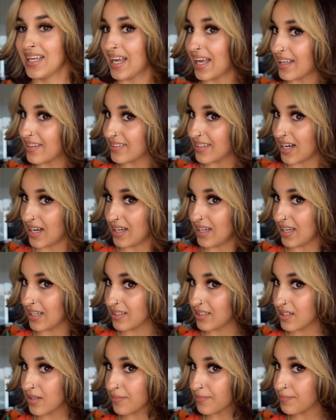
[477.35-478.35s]
and that
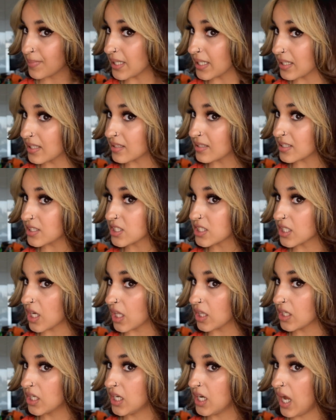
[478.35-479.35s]
ended up being this
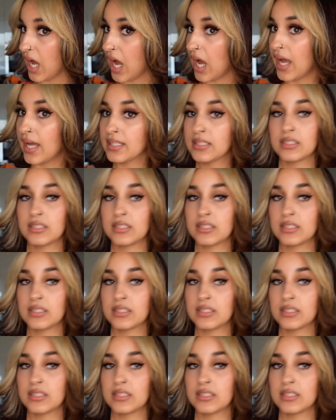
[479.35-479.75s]
color. I